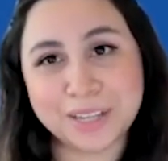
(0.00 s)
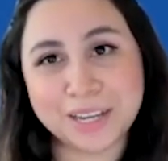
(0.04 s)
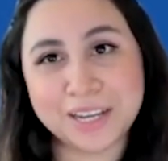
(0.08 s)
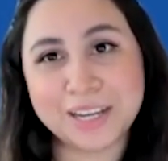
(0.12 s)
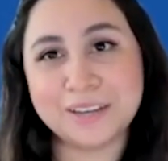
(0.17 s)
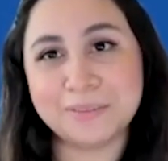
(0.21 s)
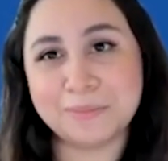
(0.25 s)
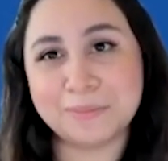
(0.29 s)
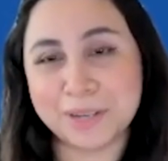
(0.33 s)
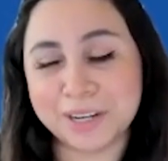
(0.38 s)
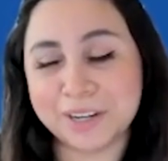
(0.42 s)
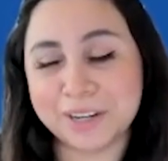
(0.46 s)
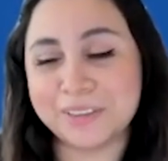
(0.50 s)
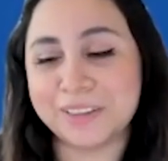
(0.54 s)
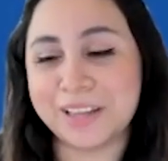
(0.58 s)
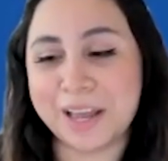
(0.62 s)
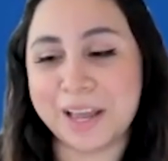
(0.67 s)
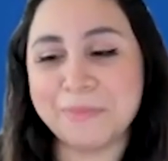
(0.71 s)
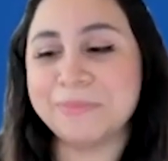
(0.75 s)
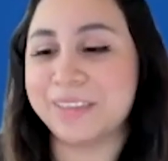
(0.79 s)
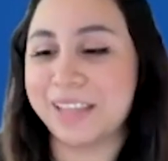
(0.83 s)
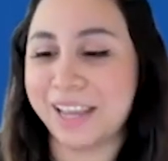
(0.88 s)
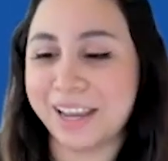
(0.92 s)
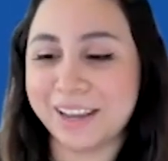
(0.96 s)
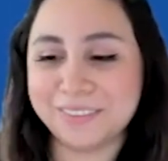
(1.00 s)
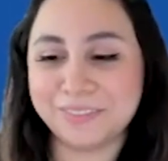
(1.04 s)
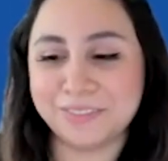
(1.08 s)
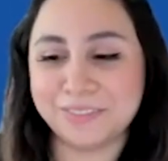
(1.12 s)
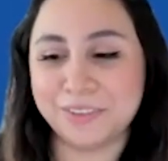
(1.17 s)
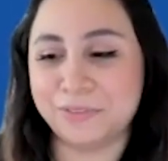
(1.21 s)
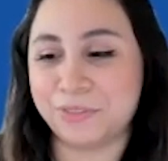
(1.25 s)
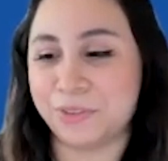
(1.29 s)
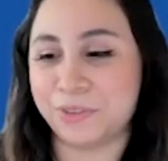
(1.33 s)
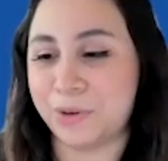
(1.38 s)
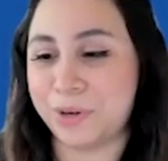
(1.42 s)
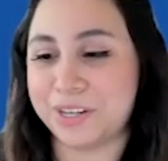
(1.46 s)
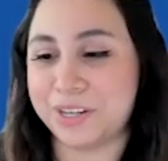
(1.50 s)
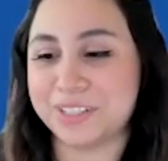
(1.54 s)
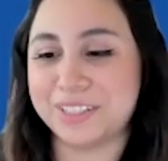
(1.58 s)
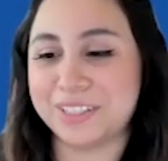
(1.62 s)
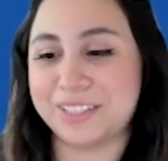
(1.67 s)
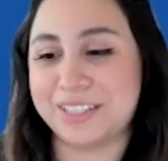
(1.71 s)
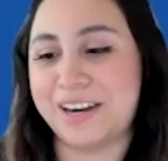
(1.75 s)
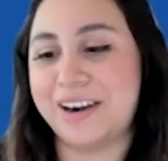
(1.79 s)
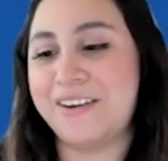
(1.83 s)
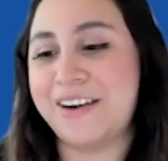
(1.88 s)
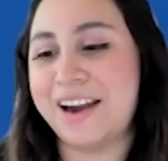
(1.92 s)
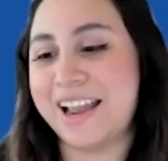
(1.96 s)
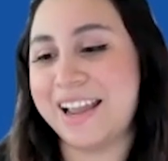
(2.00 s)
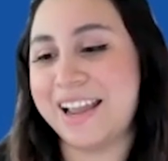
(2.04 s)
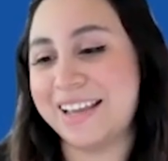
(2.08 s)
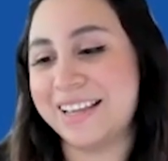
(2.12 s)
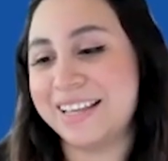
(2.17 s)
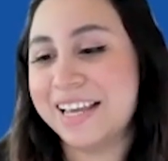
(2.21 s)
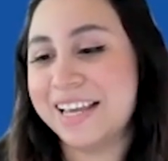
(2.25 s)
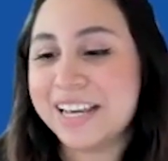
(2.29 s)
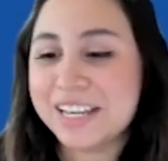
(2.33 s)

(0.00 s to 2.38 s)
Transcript: I admire that. Of course. All right.